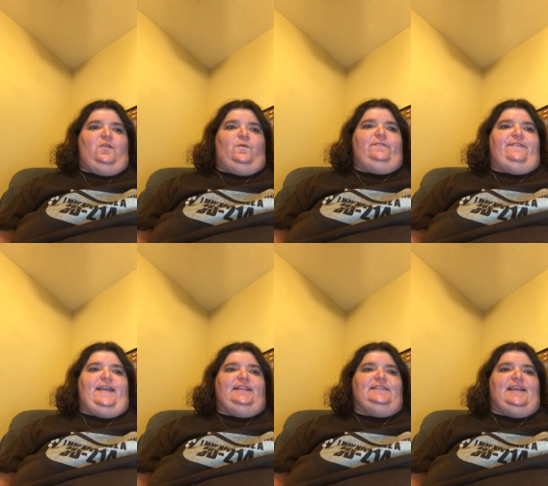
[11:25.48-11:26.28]
One
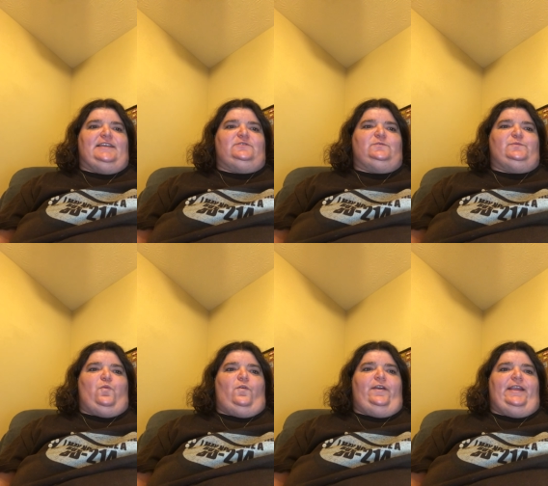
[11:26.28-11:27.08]
final test was
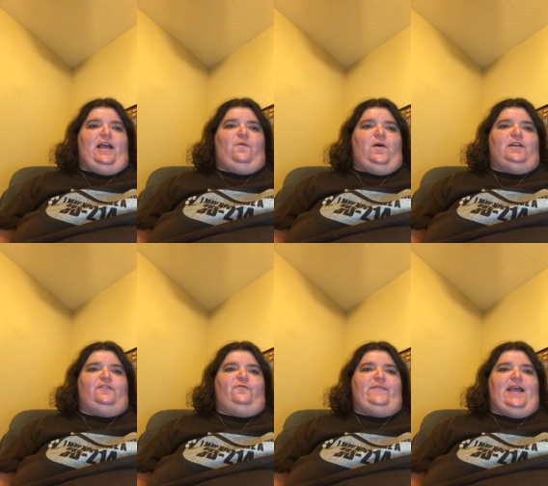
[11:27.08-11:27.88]
pouring out water
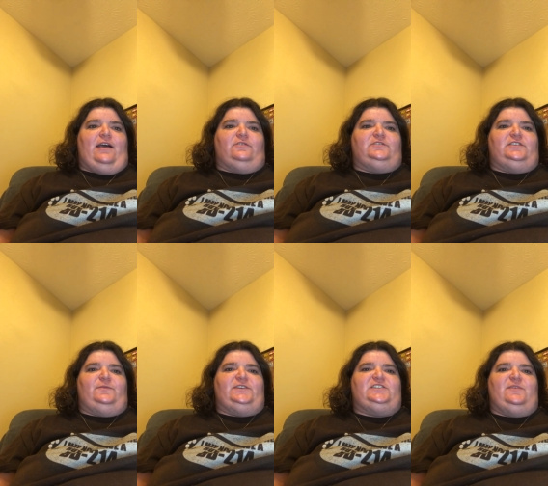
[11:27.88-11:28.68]
from the house in
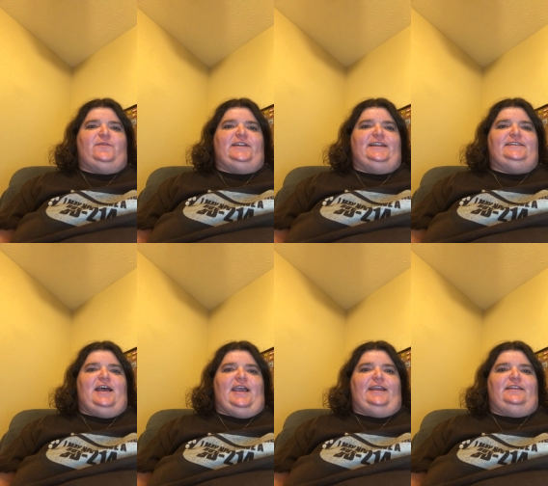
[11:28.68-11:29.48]
which someone had
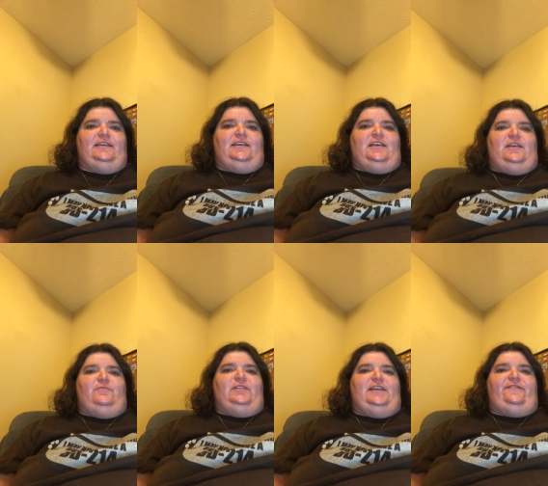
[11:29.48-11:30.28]
died,
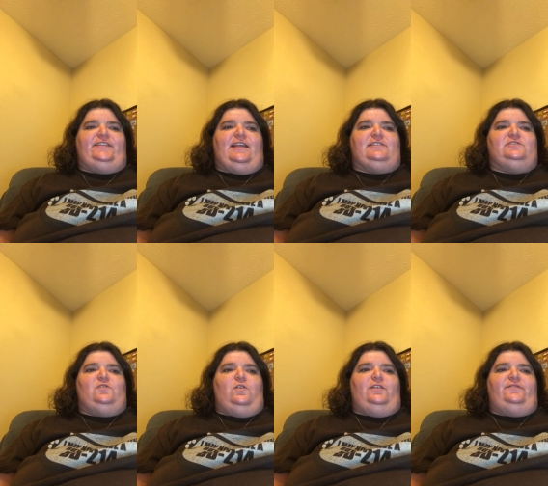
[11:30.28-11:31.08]
believing that the
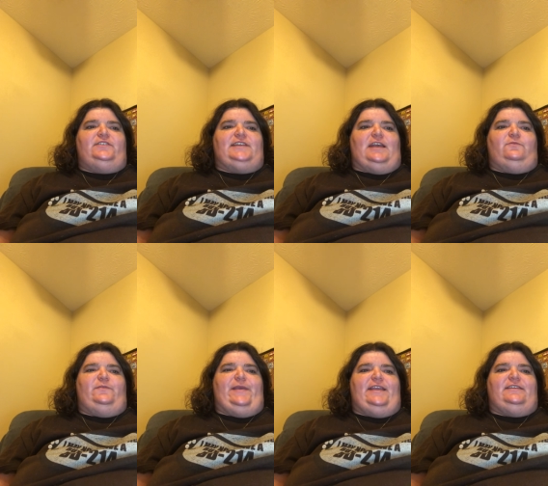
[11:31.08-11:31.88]
soul of the dead
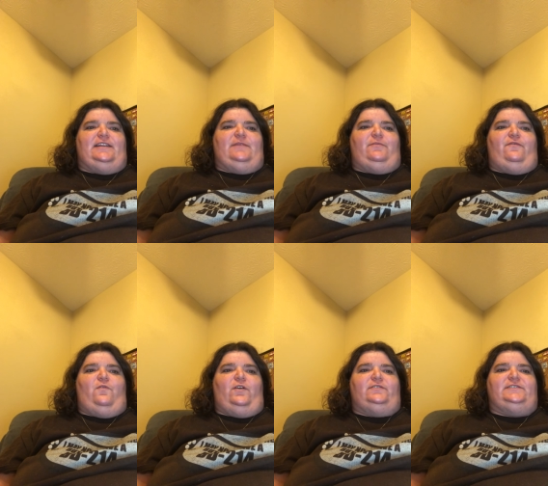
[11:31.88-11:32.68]
would bathe in it
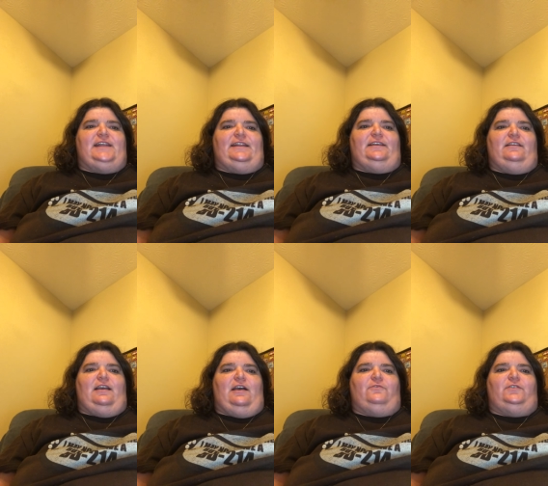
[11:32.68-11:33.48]
before setting
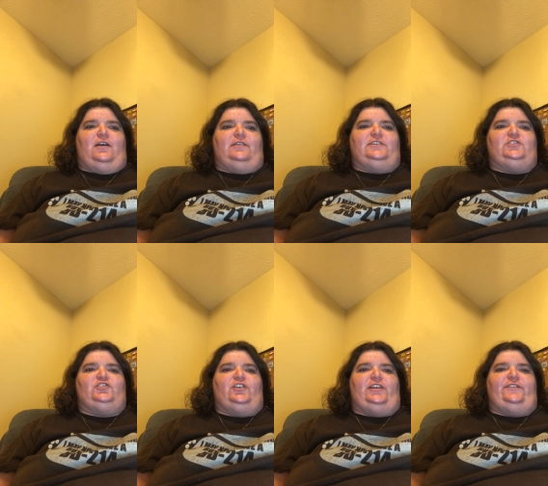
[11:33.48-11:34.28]
out on its
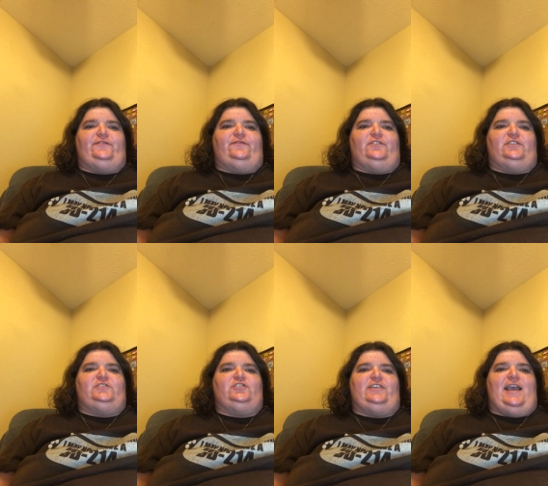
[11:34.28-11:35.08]
journey
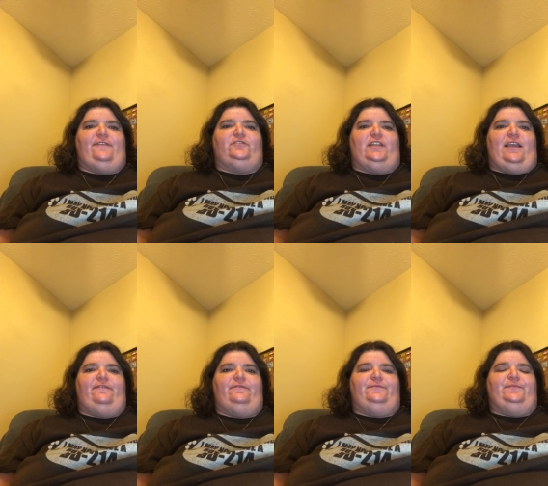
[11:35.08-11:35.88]
to the afterlife.